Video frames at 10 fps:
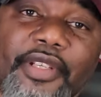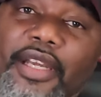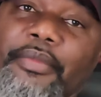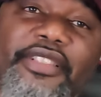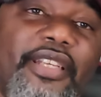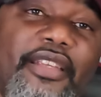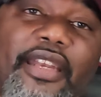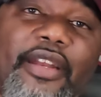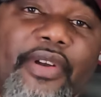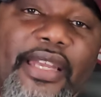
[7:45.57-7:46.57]
I'm going to tell you
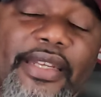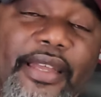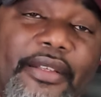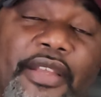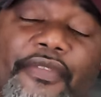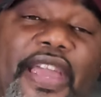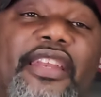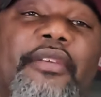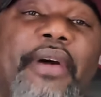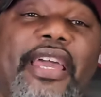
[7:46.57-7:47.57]
that right now.
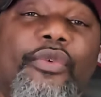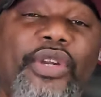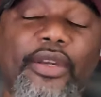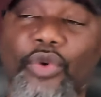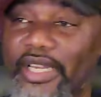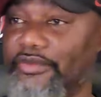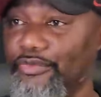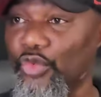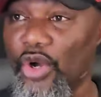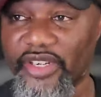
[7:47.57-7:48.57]
Vandy might win, what,
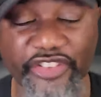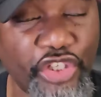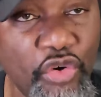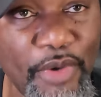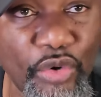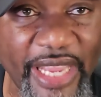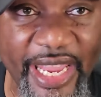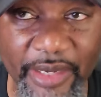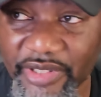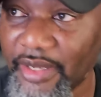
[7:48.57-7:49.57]
one or two more
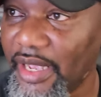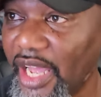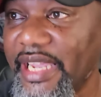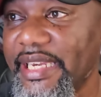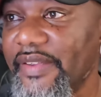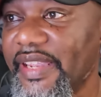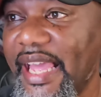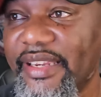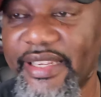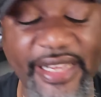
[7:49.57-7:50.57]
games? I ain't even
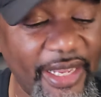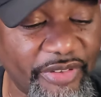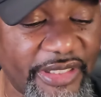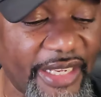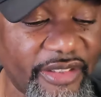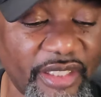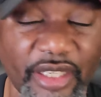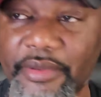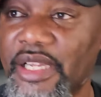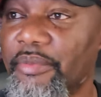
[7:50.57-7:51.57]
got their damn schedule
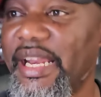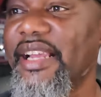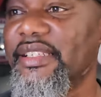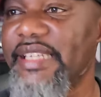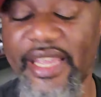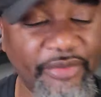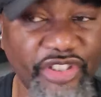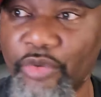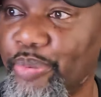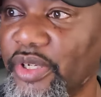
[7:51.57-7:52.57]
up. But I can damn
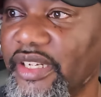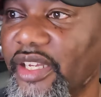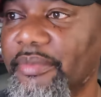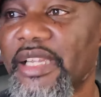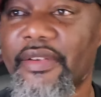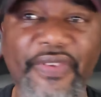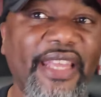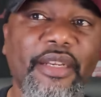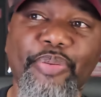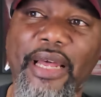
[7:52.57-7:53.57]
sure pull it up.
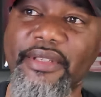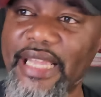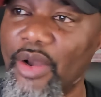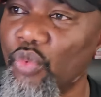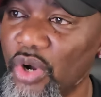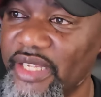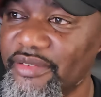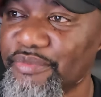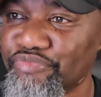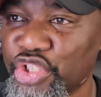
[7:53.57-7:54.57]
Vandy probably got
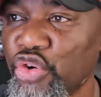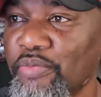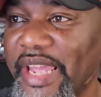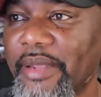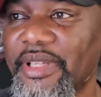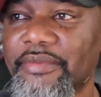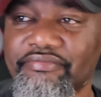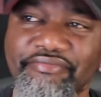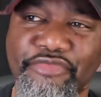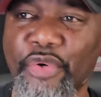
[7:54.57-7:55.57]
one, two, maybe
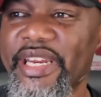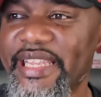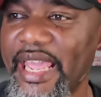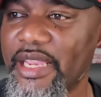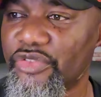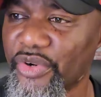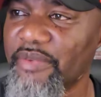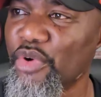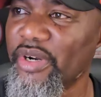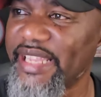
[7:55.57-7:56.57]
three
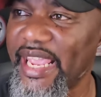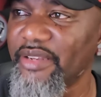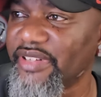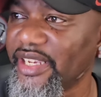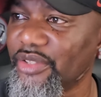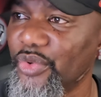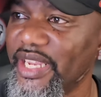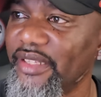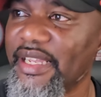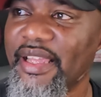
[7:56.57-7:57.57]
more games they can
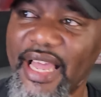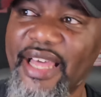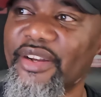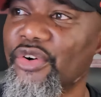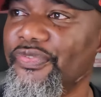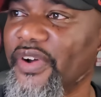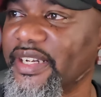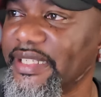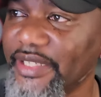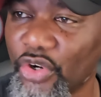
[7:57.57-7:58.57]
win. I don't
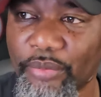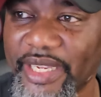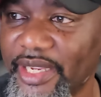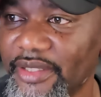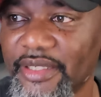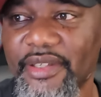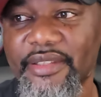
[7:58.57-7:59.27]
fucking know, man.